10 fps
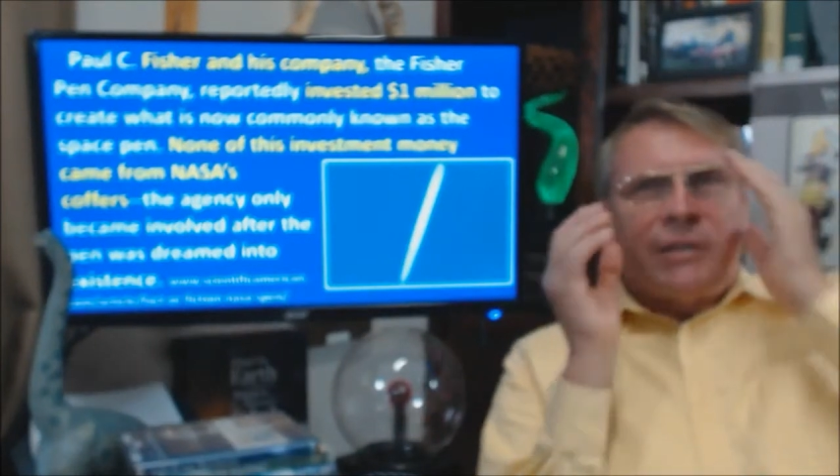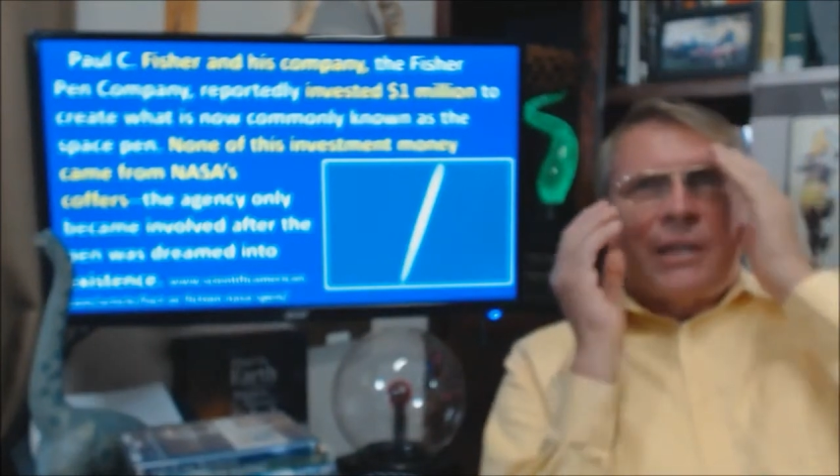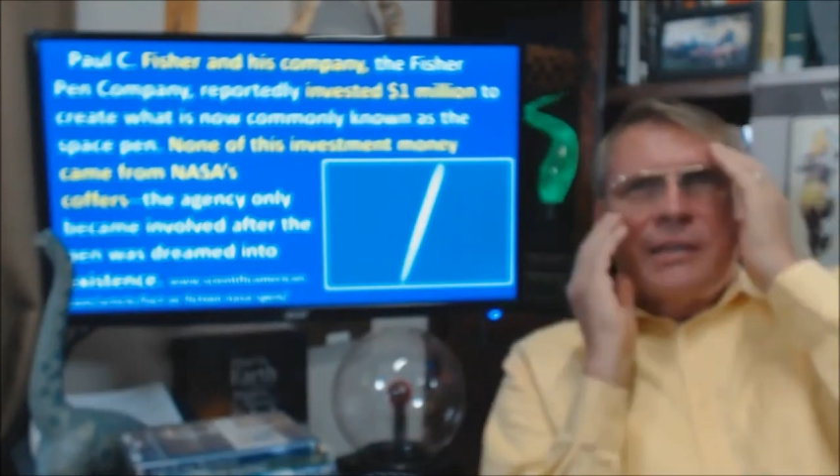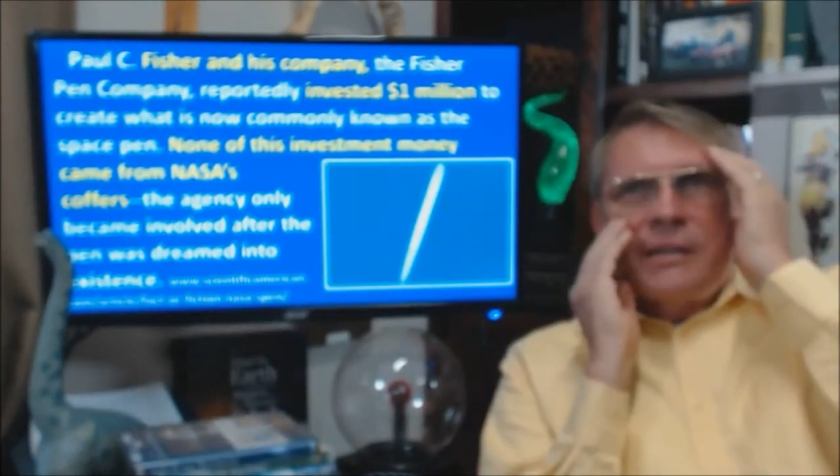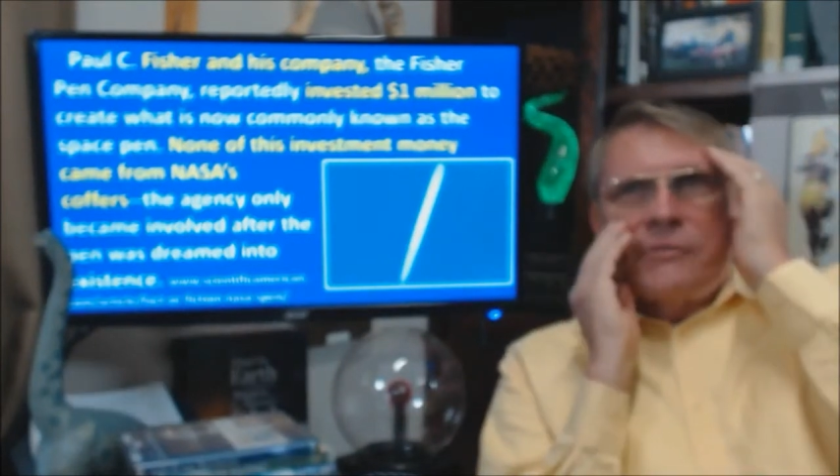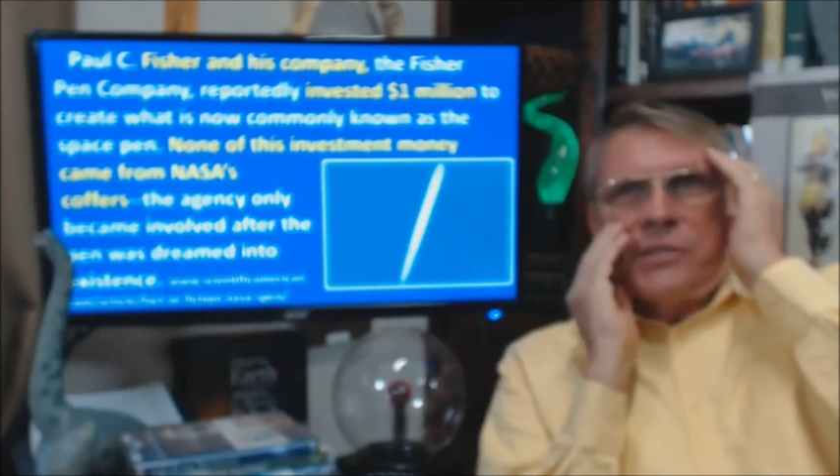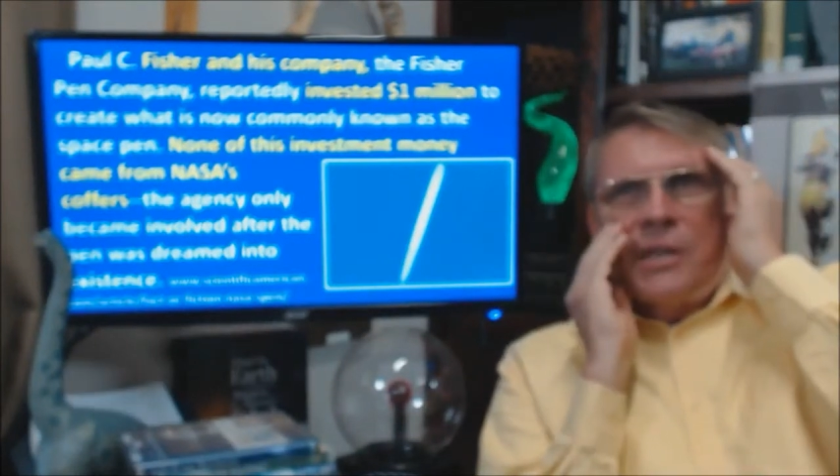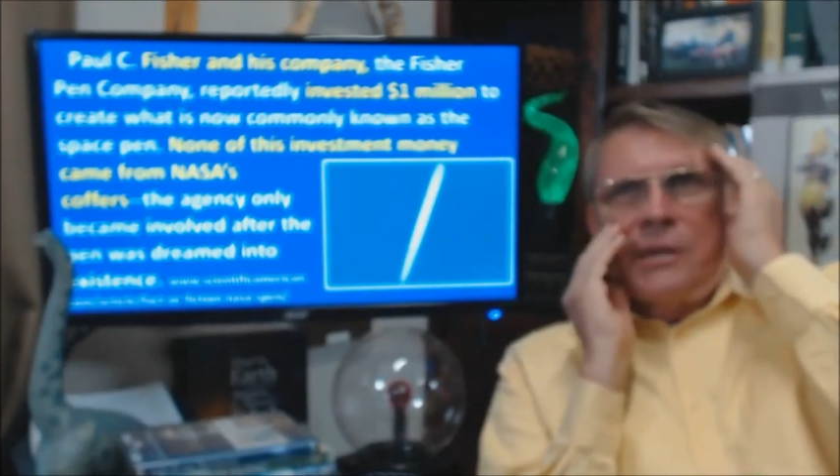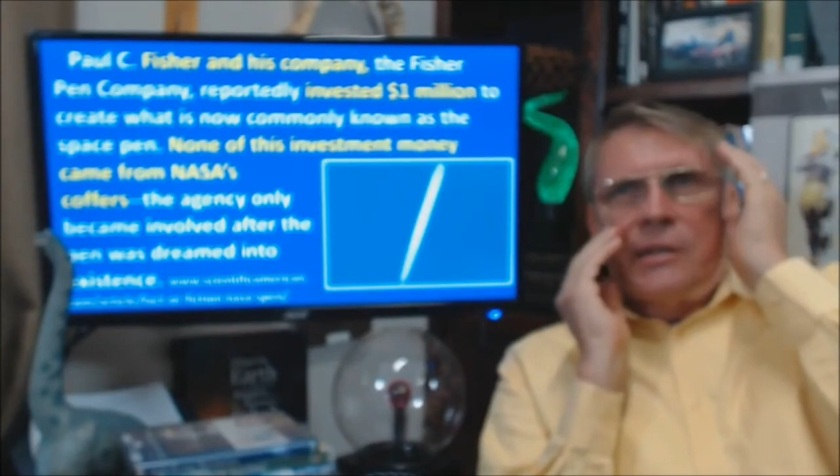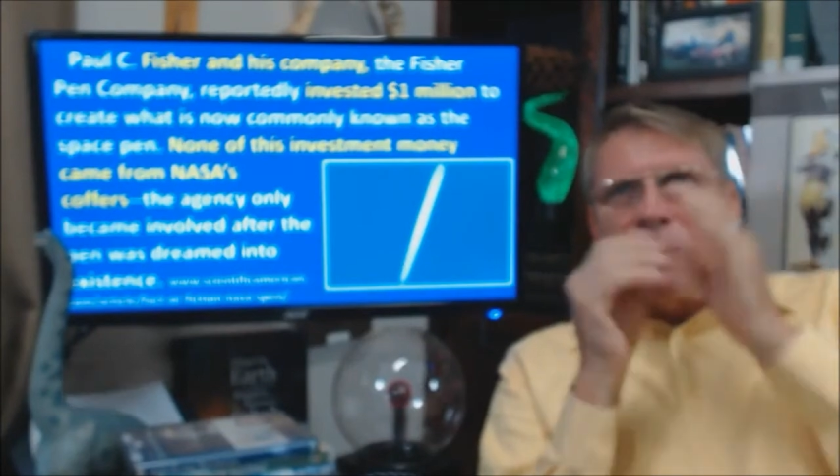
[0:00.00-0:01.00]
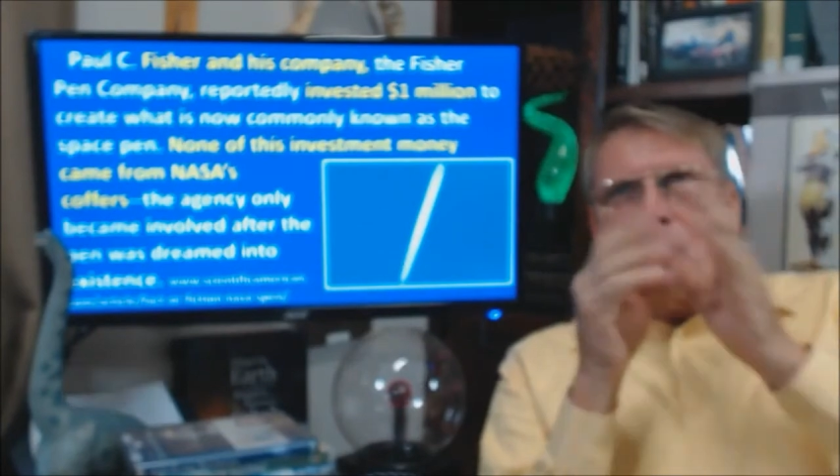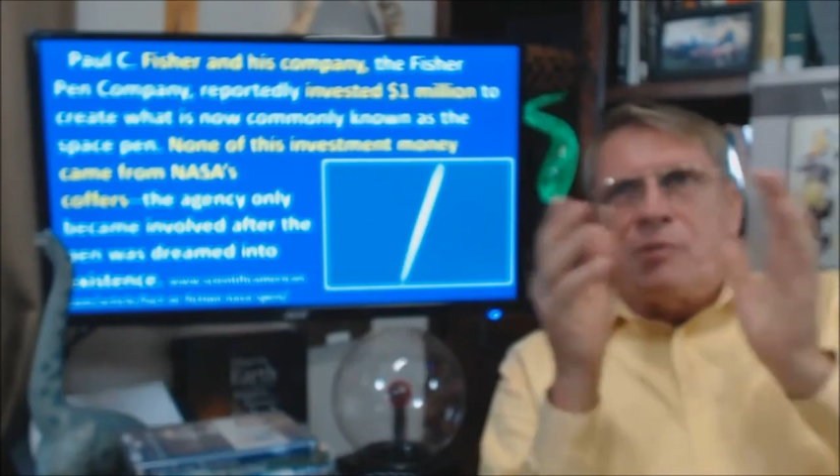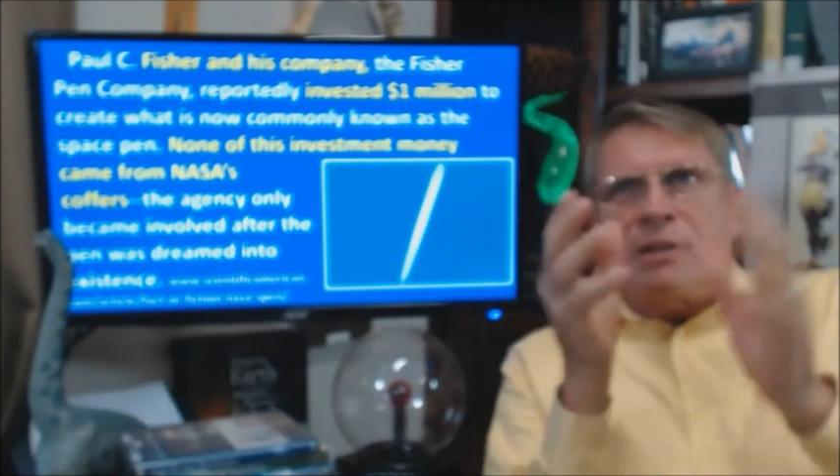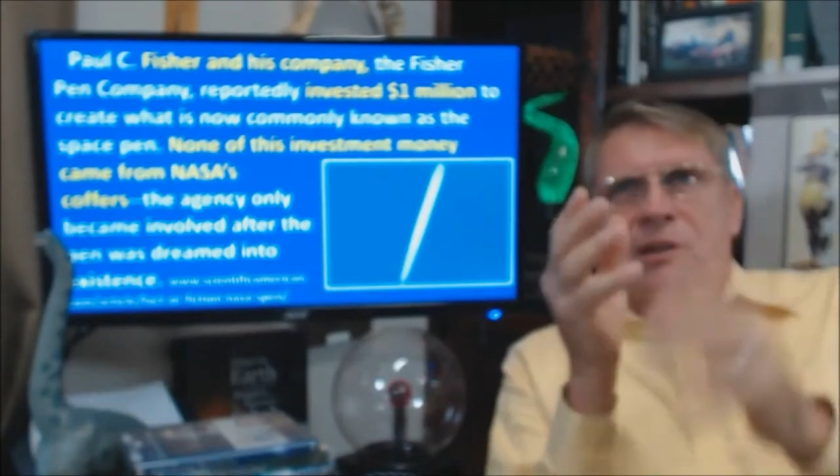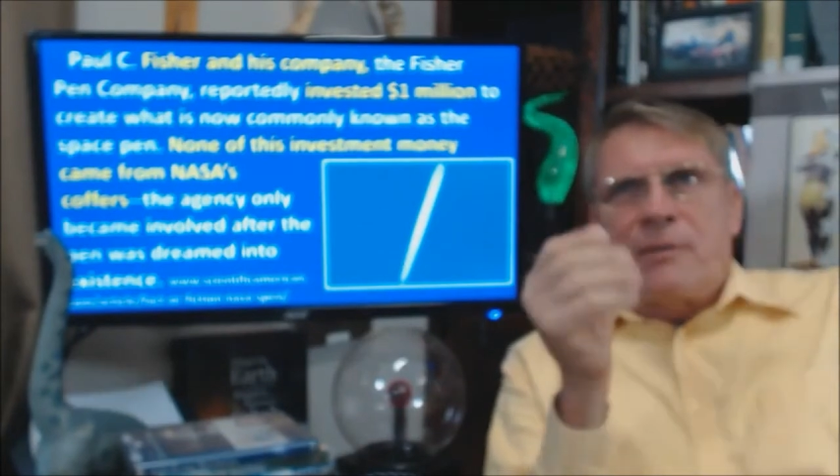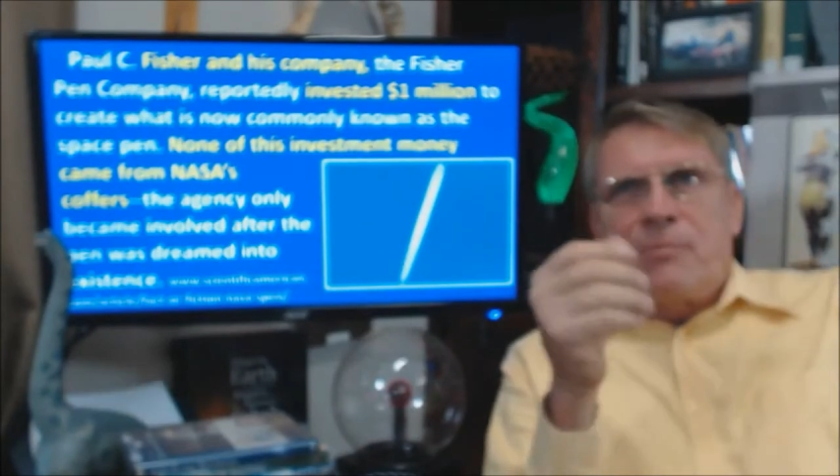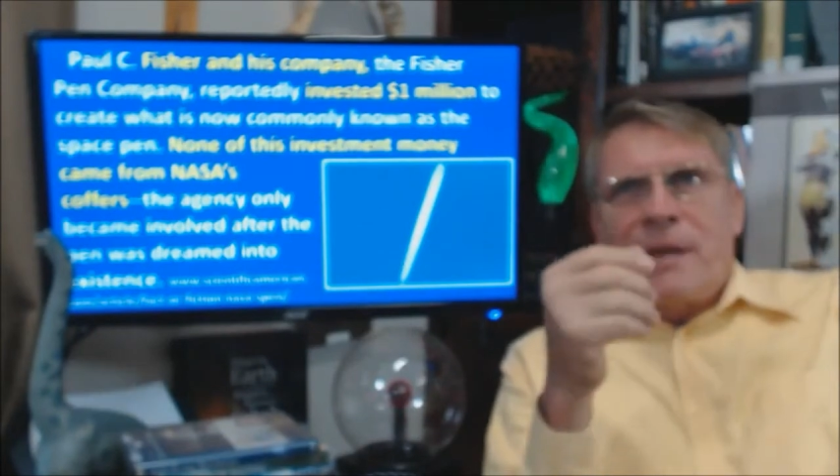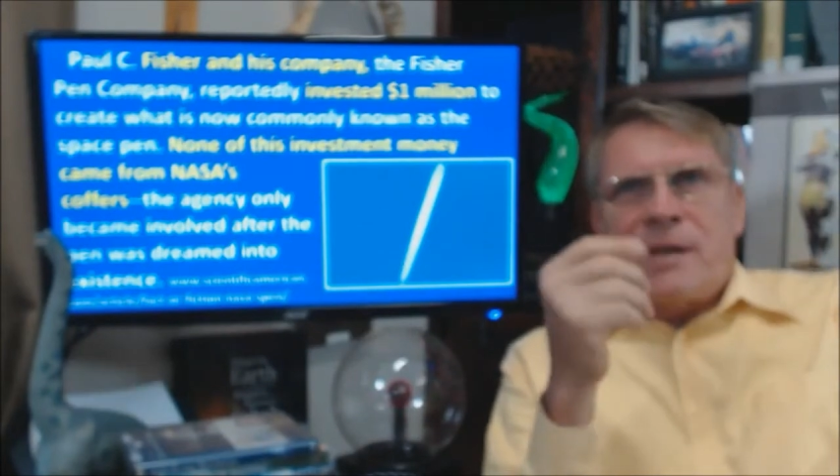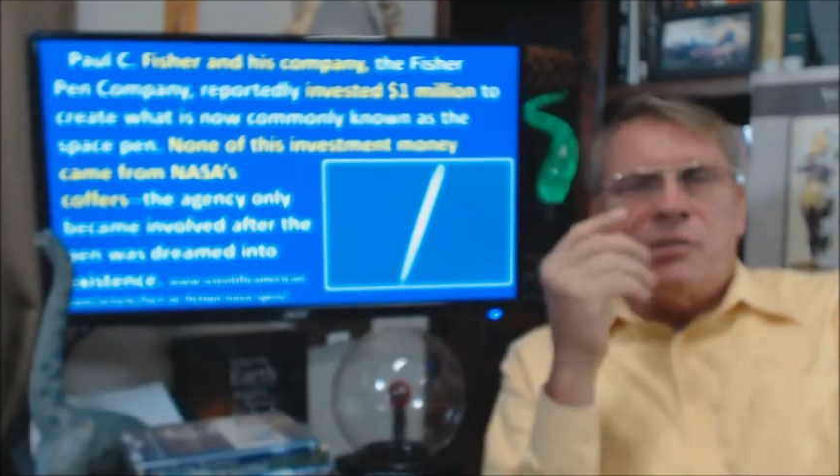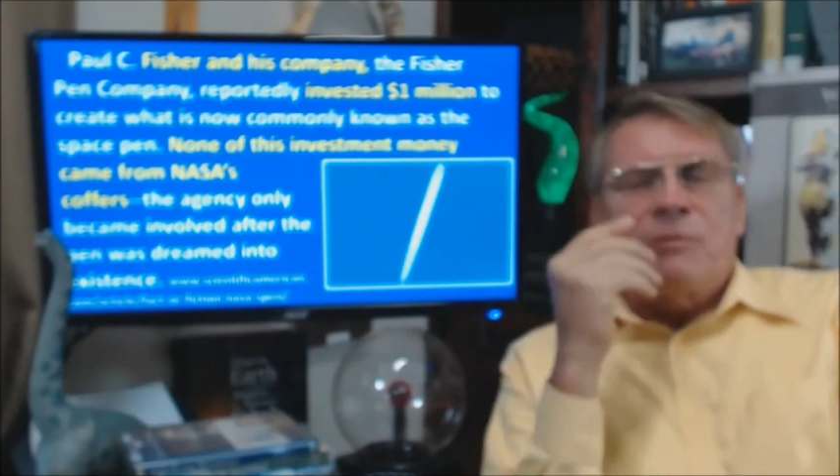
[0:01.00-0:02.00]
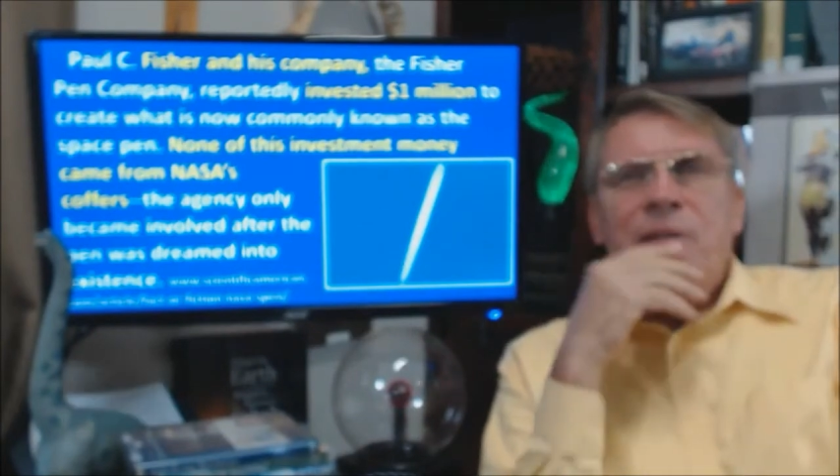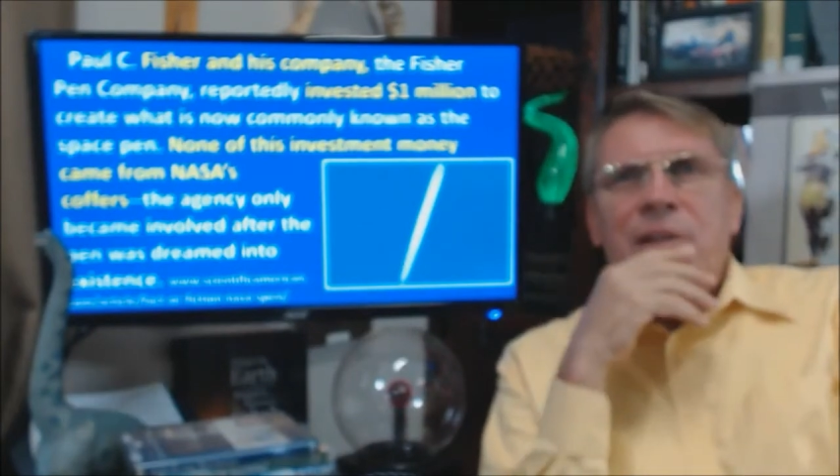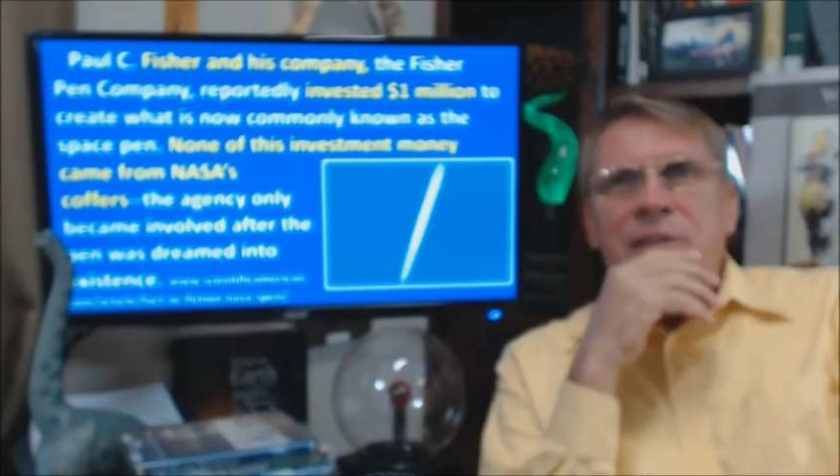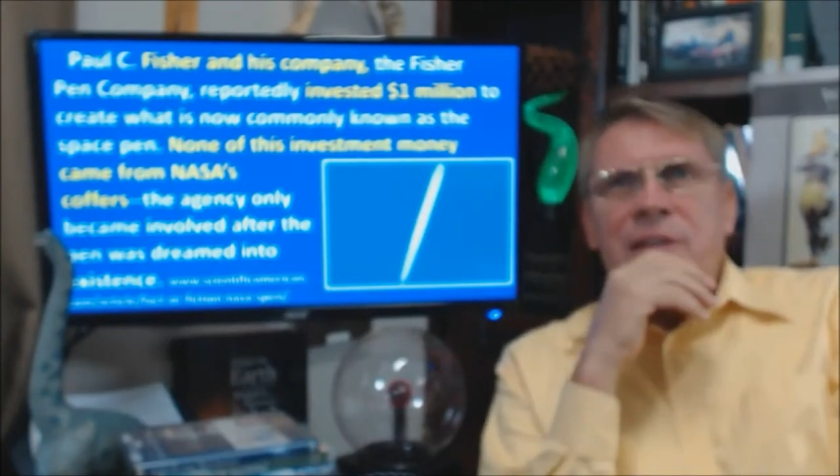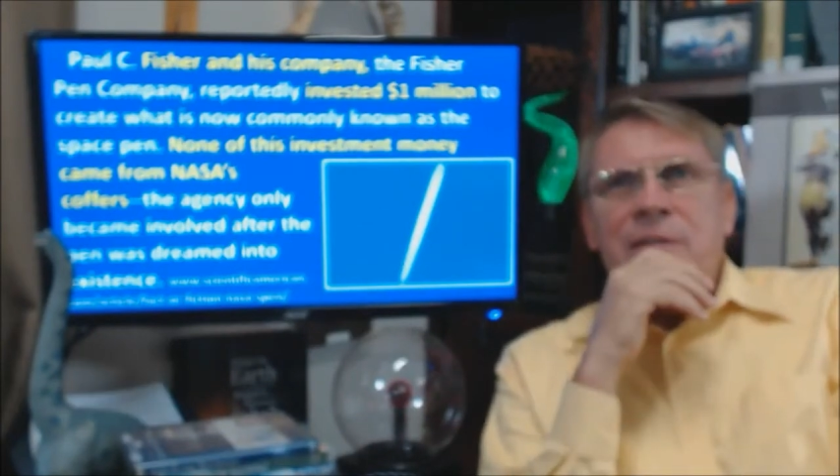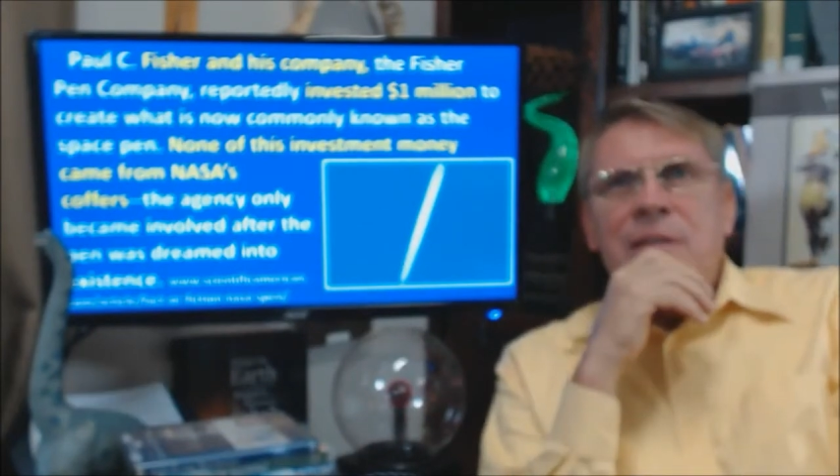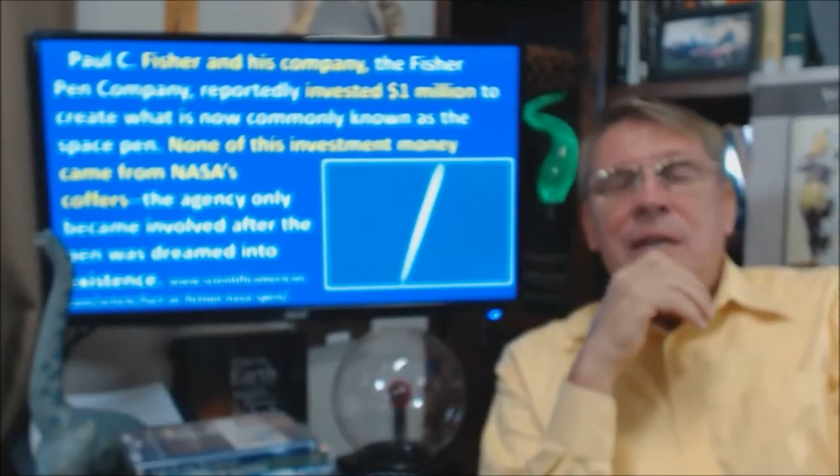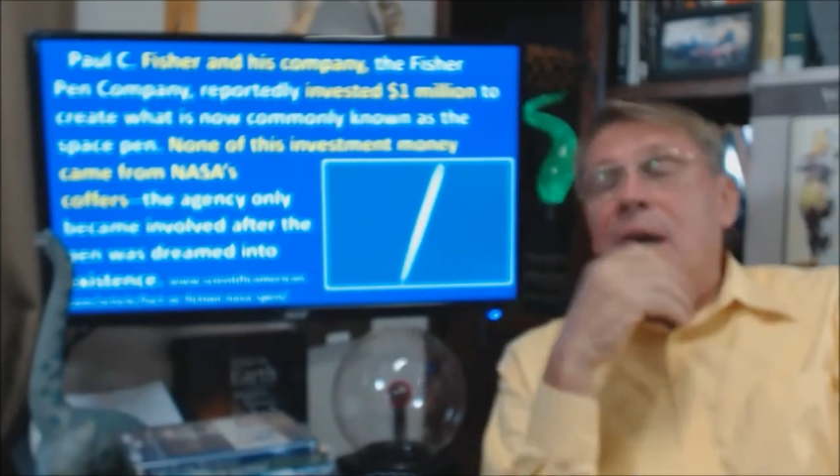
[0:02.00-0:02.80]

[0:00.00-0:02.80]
I can't think of his name. He's all over the internet blasting me all the time.